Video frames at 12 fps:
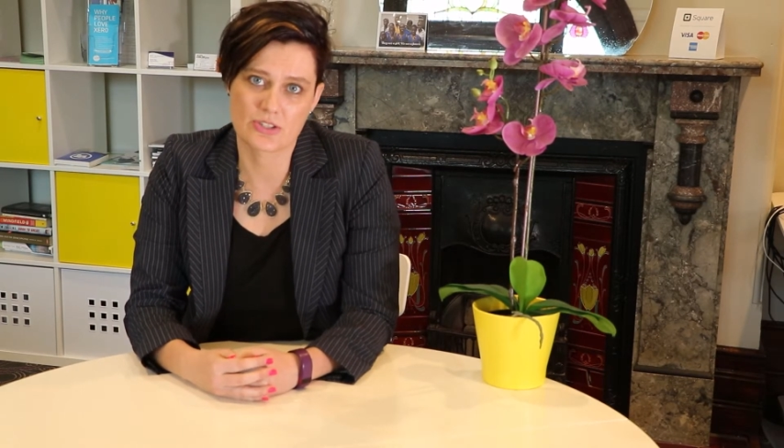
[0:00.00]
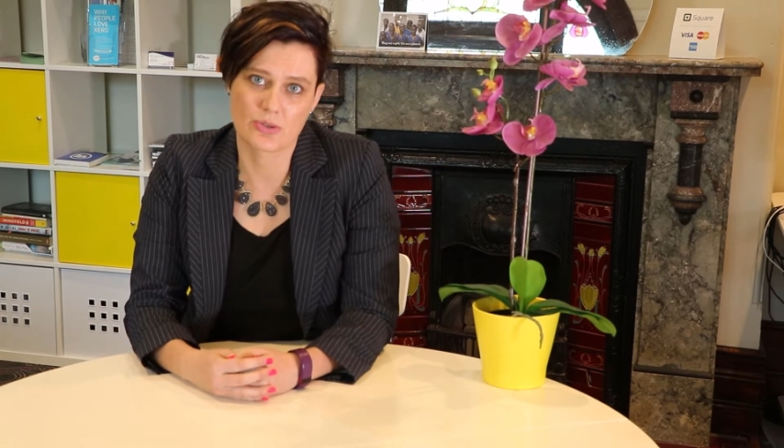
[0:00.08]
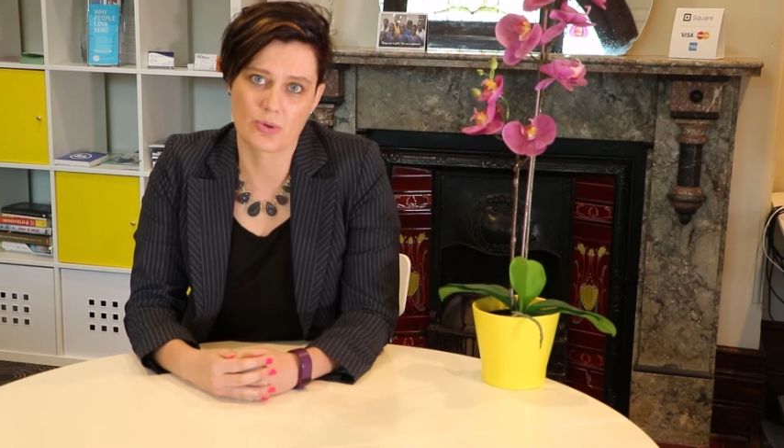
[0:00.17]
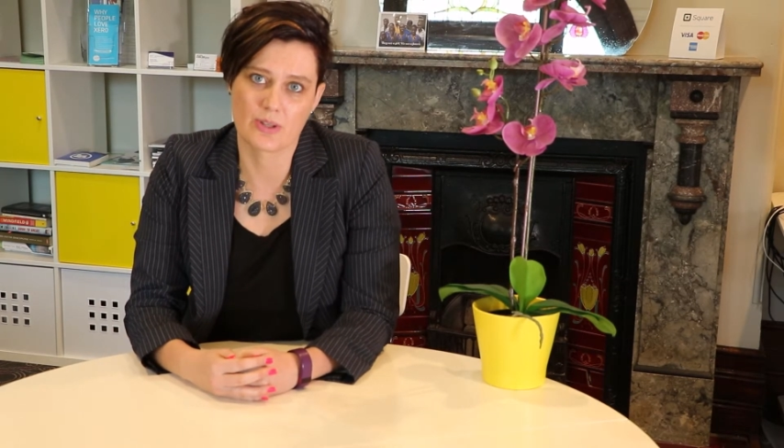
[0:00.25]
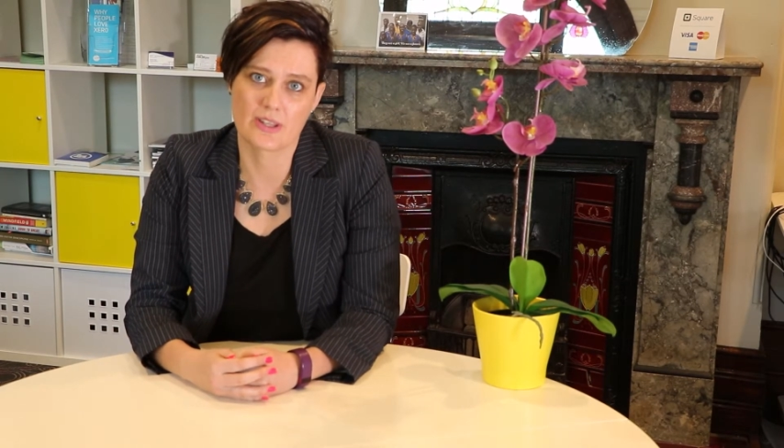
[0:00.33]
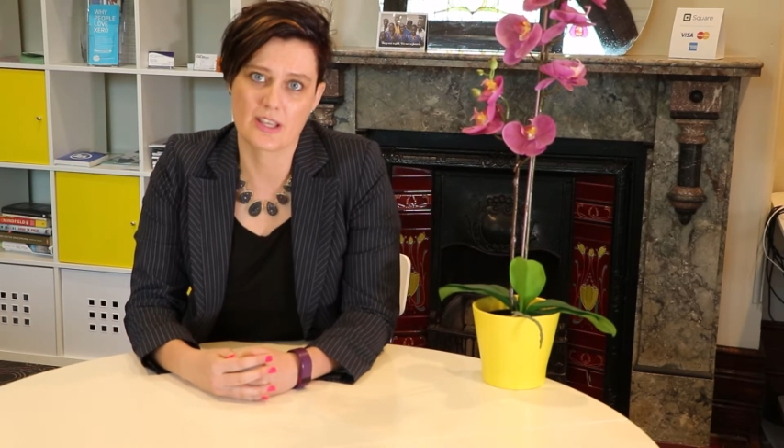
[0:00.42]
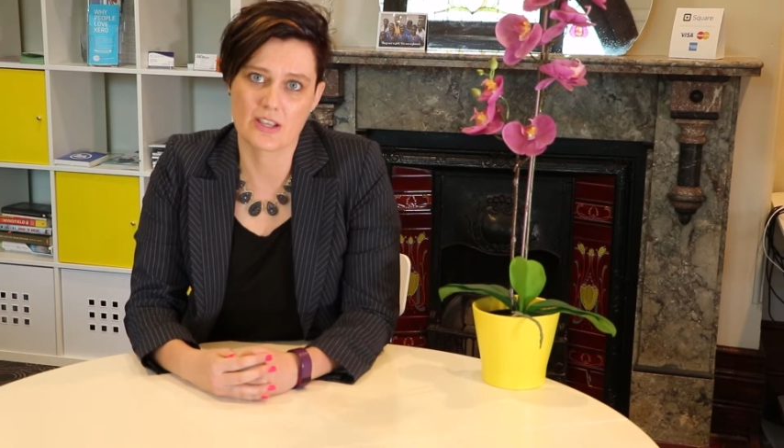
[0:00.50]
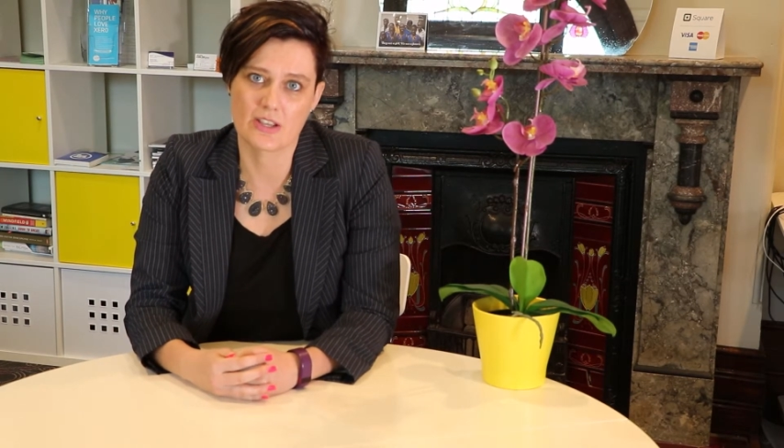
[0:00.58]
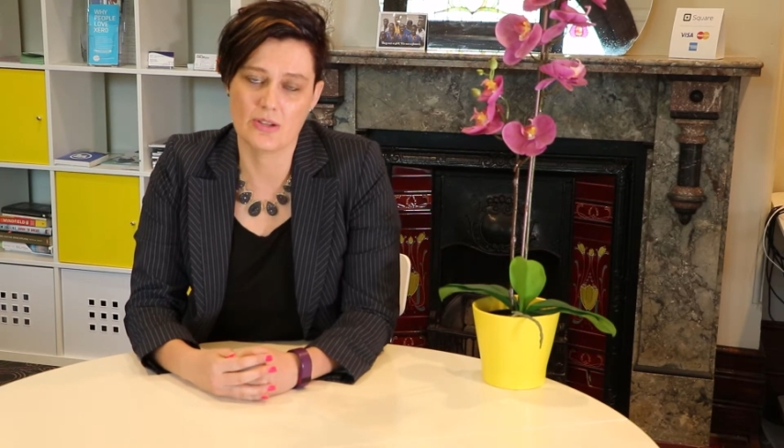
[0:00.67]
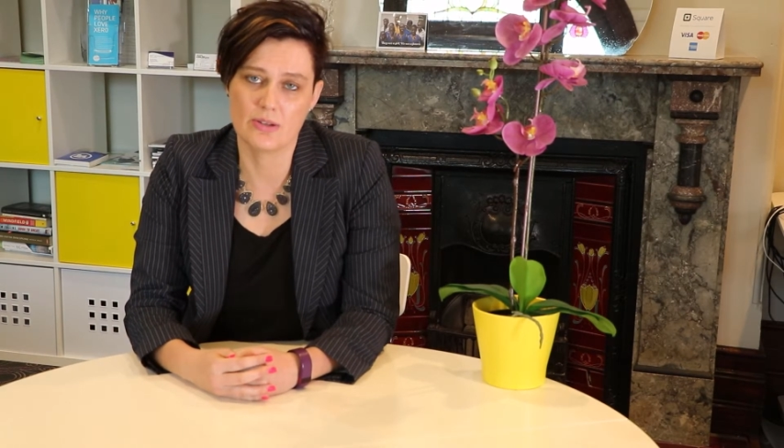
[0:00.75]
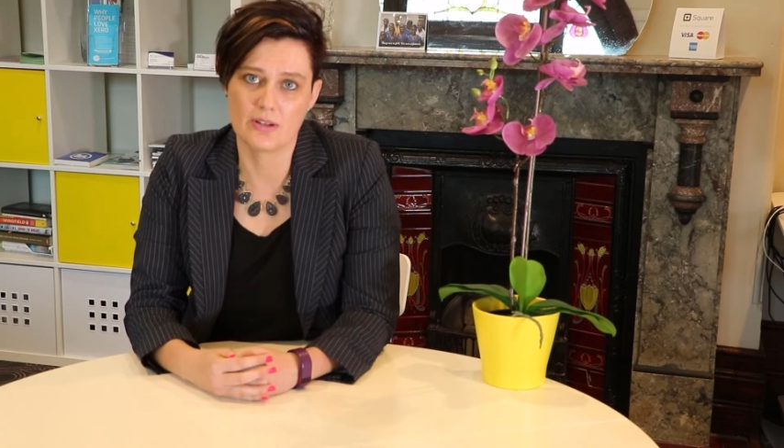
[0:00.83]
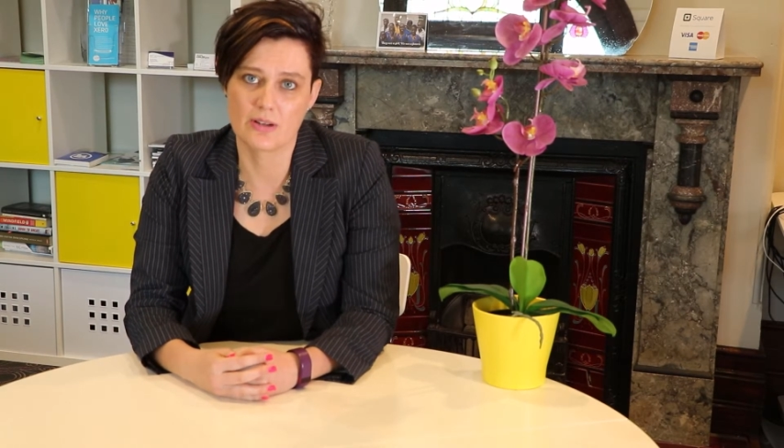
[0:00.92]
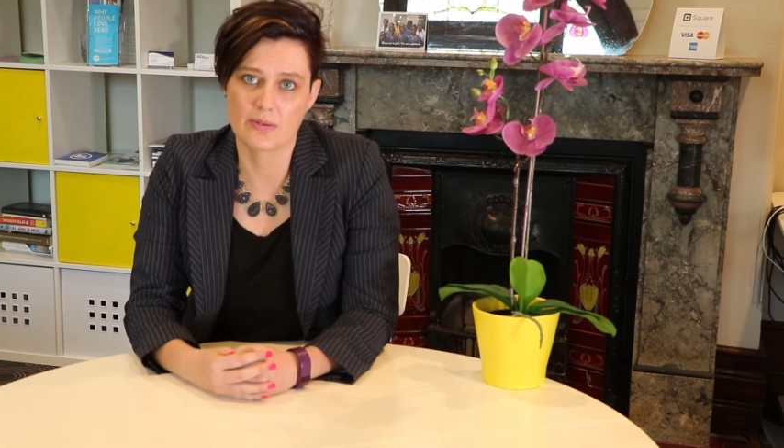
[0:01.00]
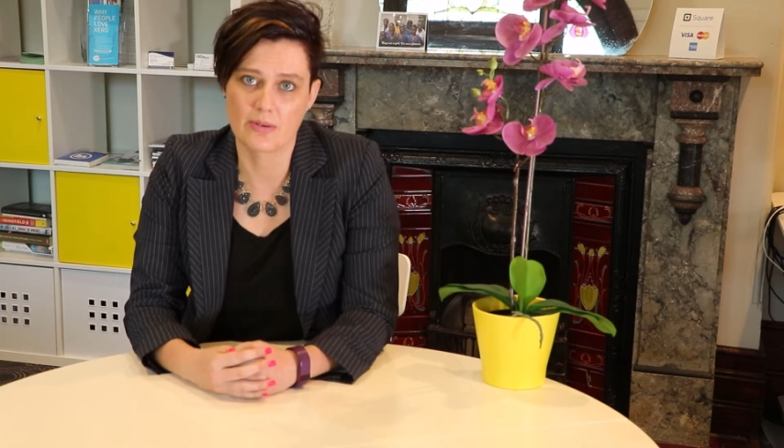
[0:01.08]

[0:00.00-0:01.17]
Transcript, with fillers: sure that you